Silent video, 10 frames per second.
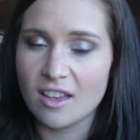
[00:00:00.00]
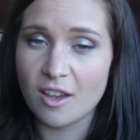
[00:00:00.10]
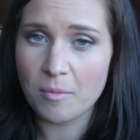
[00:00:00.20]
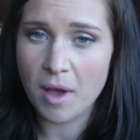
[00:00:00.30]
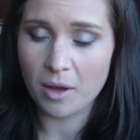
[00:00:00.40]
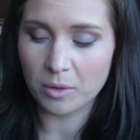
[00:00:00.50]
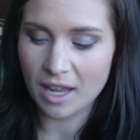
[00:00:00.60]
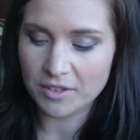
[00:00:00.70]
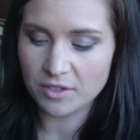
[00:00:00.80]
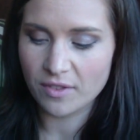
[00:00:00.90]
um, I will
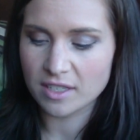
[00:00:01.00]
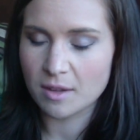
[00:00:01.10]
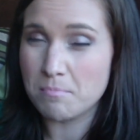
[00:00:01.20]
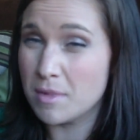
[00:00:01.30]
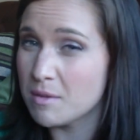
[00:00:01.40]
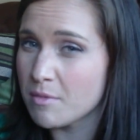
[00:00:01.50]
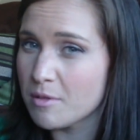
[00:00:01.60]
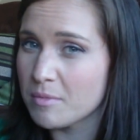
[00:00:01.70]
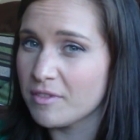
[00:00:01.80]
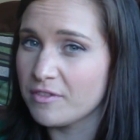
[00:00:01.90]
have Sun Factor
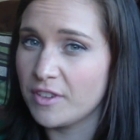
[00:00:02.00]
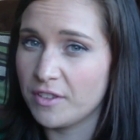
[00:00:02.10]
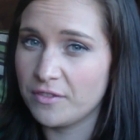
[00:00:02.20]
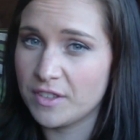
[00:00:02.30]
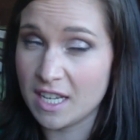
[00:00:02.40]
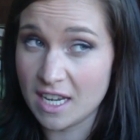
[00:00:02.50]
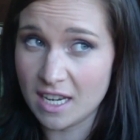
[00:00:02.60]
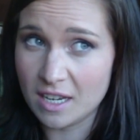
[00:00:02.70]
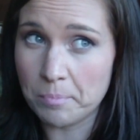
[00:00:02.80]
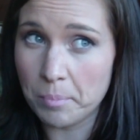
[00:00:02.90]
minimum
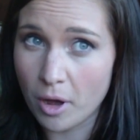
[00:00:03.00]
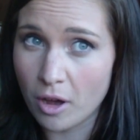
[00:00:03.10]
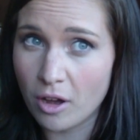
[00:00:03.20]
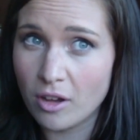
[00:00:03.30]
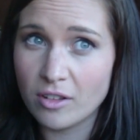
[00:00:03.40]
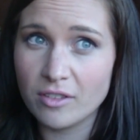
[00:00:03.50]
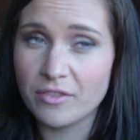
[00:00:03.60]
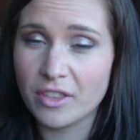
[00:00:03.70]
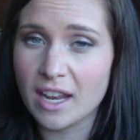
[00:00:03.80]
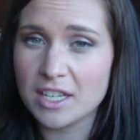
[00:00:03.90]
15 but
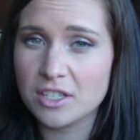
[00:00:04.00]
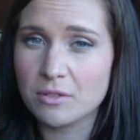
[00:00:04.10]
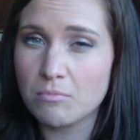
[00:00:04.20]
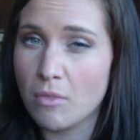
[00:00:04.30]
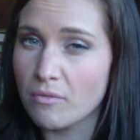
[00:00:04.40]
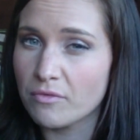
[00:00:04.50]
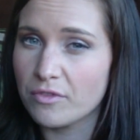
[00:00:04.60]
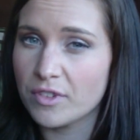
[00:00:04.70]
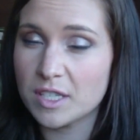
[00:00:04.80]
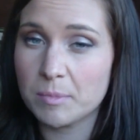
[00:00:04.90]
for the last
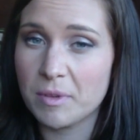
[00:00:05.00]
month it's